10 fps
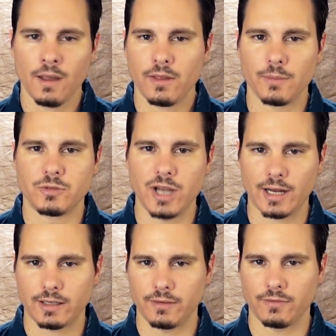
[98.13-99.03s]
The
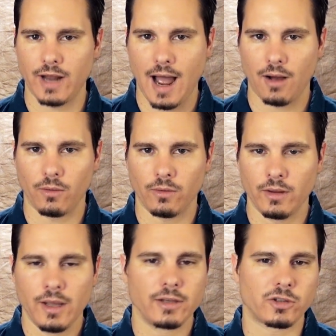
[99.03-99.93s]
objective now
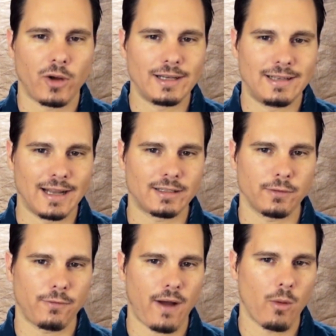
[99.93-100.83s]
is to
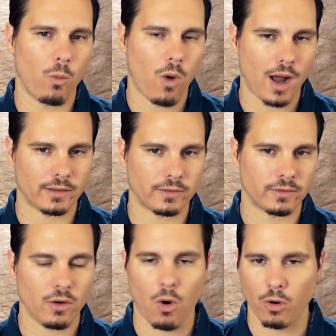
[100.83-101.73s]
identify what
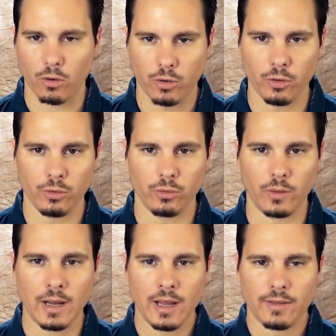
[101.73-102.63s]
or
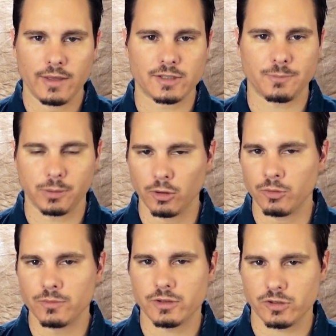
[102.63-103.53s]
who this
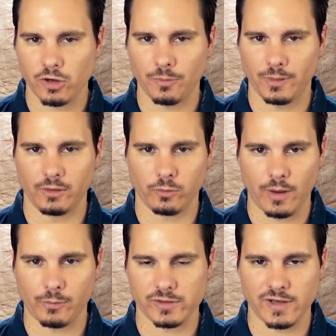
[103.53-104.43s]
plumed serpent
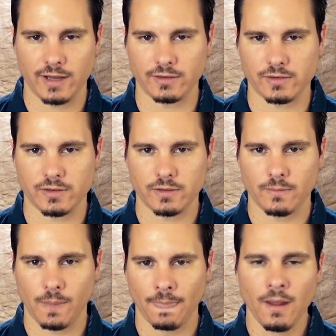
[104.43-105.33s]
represents.
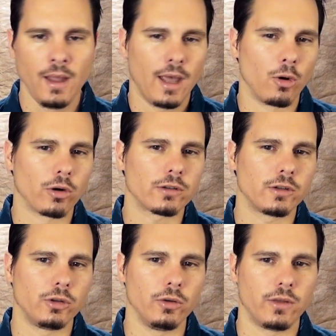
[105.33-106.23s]
In order to
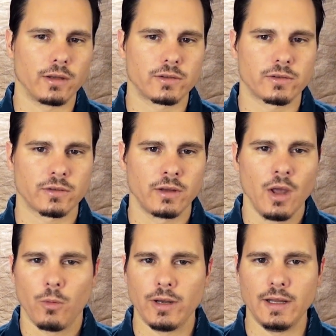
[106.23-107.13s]
do this,
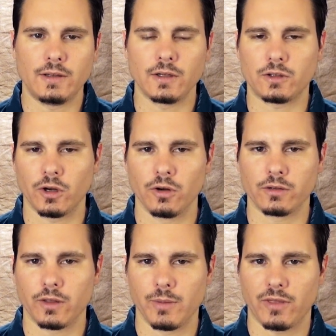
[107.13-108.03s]
we need to turn
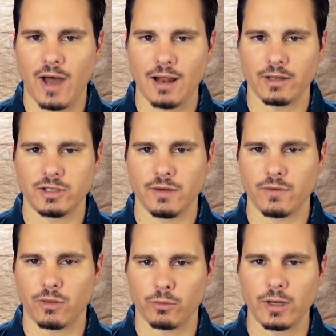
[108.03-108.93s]
to the mythology of
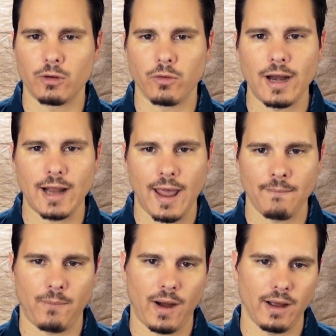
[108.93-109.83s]
the three great
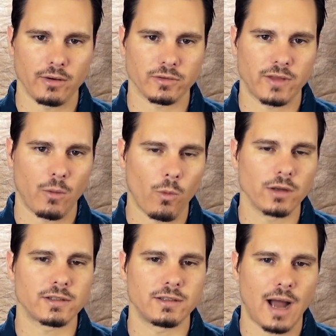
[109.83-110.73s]
empires that
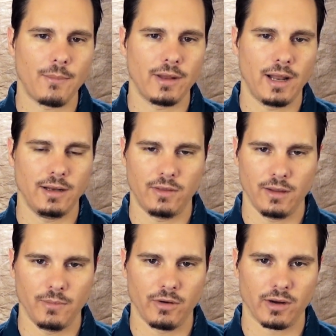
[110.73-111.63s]
once dominated the
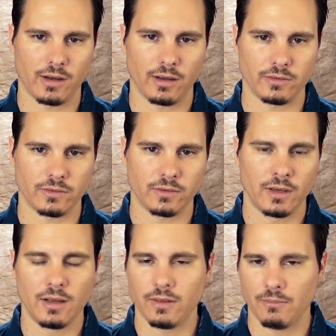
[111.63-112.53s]
Americas
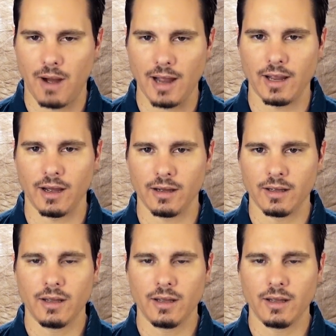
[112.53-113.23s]
the Maya,